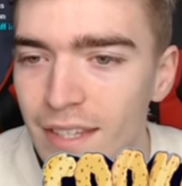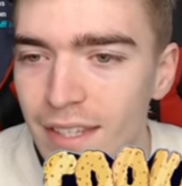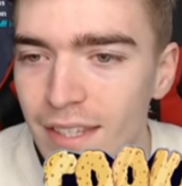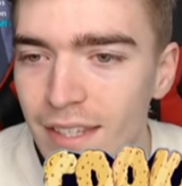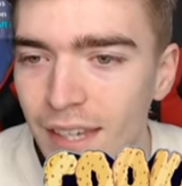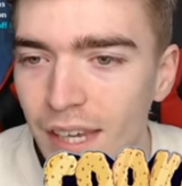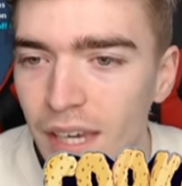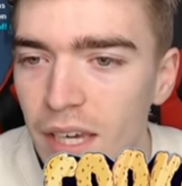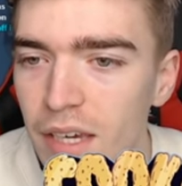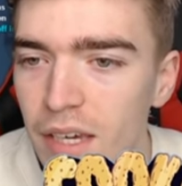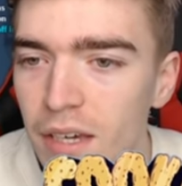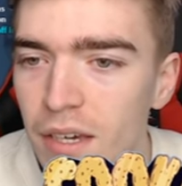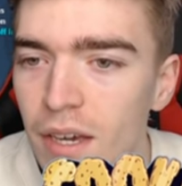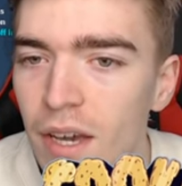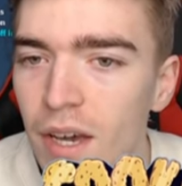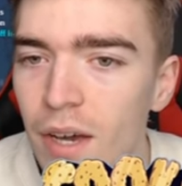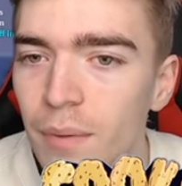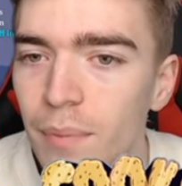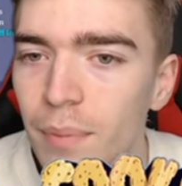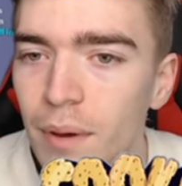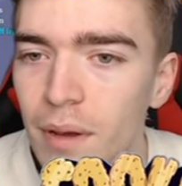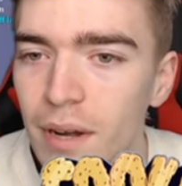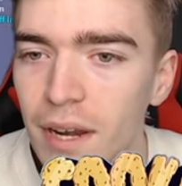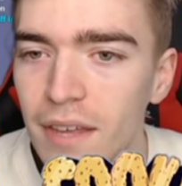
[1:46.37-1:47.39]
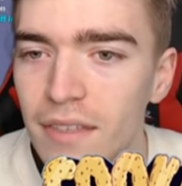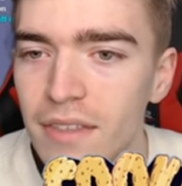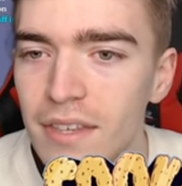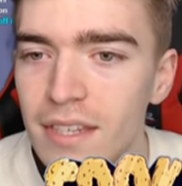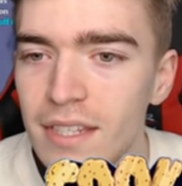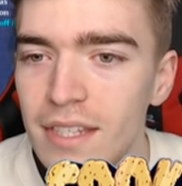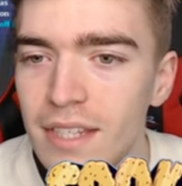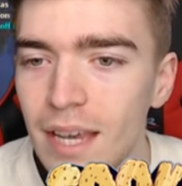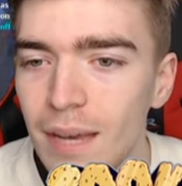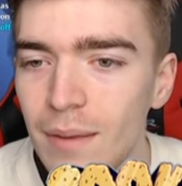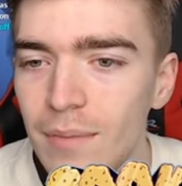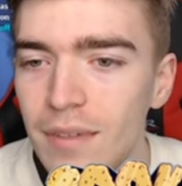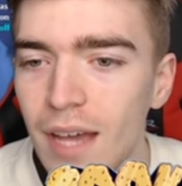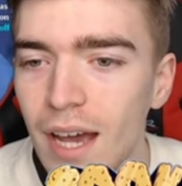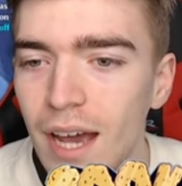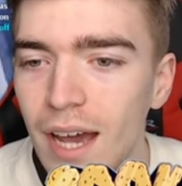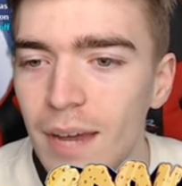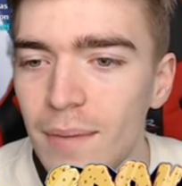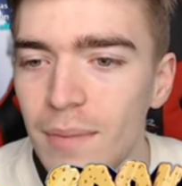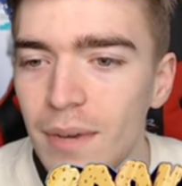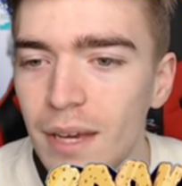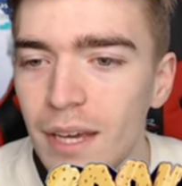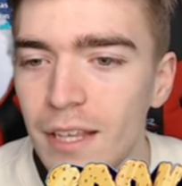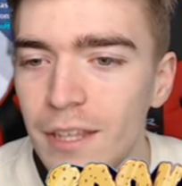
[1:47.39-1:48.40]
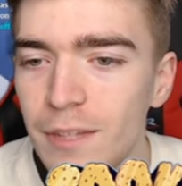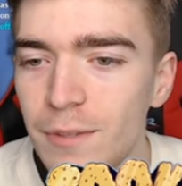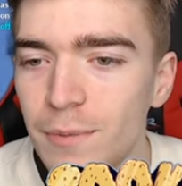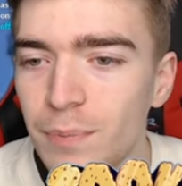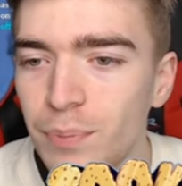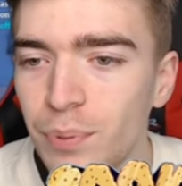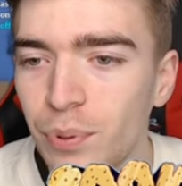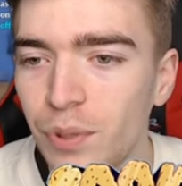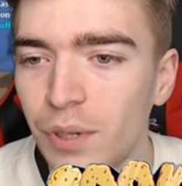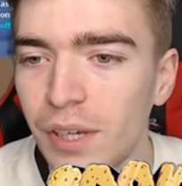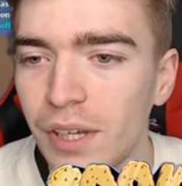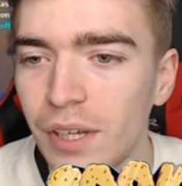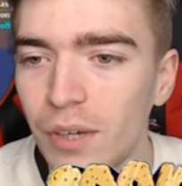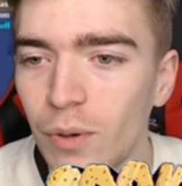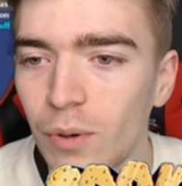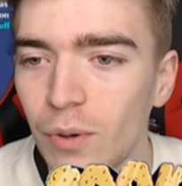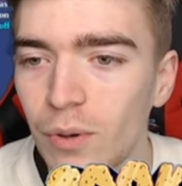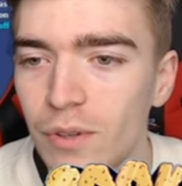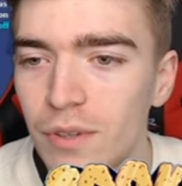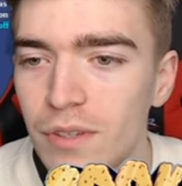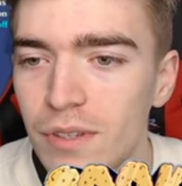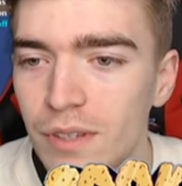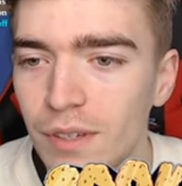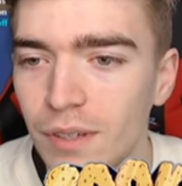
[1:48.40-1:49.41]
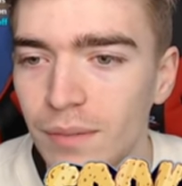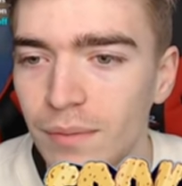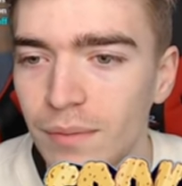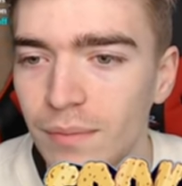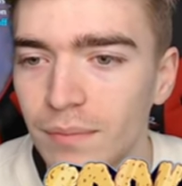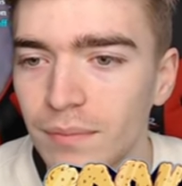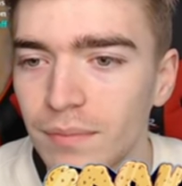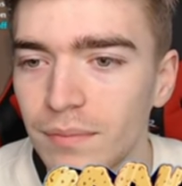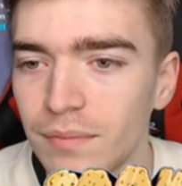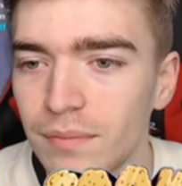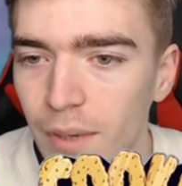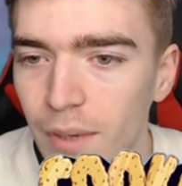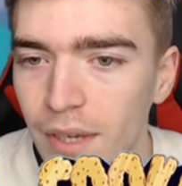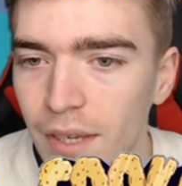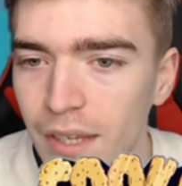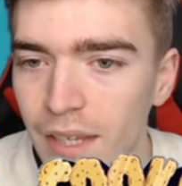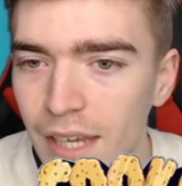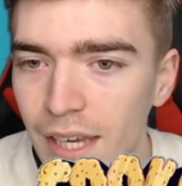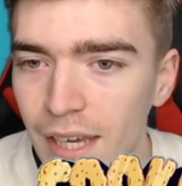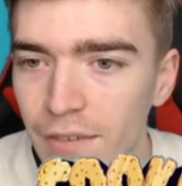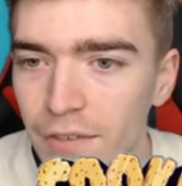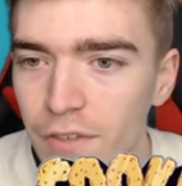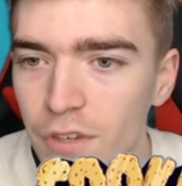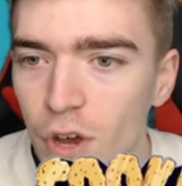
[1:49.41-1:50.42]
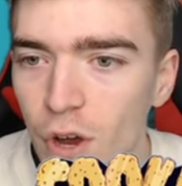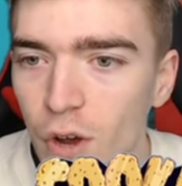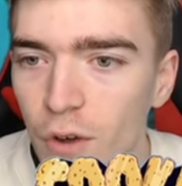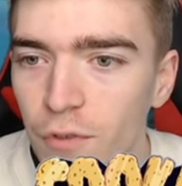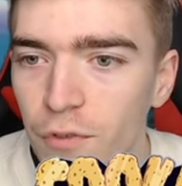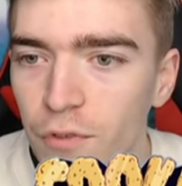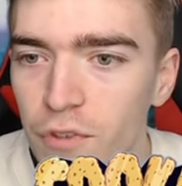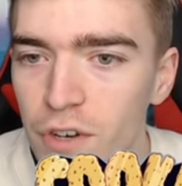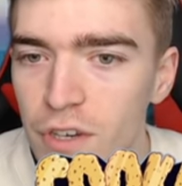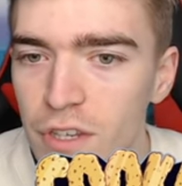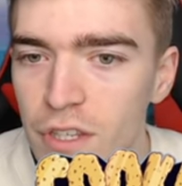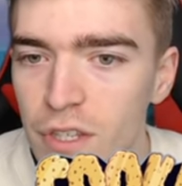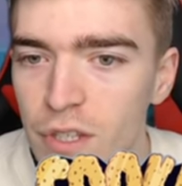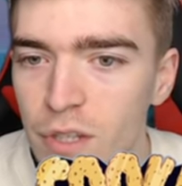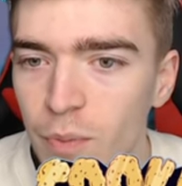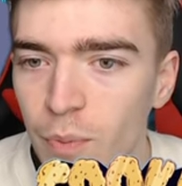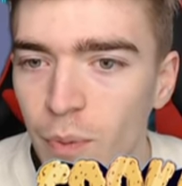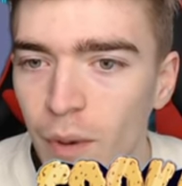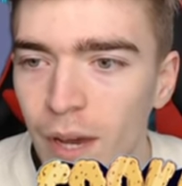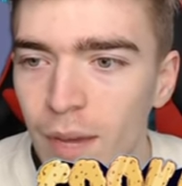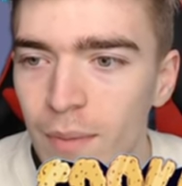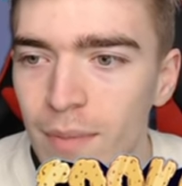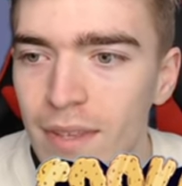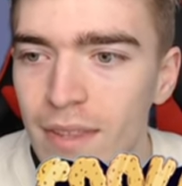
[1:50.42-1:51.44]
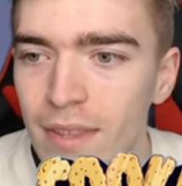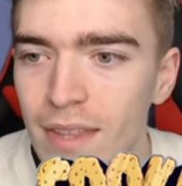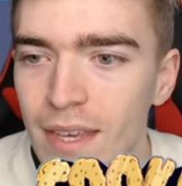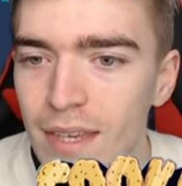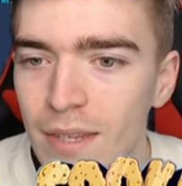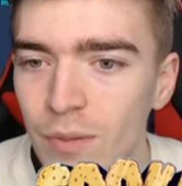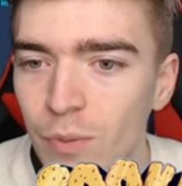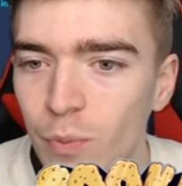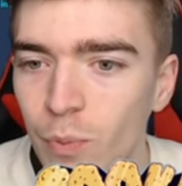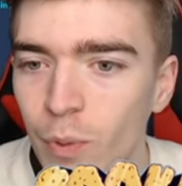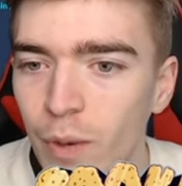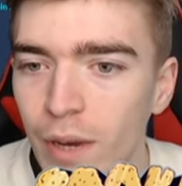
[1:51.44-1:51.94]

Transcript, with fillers: to see, but at the same time, it's pretty awesome. We can even go for a swim in this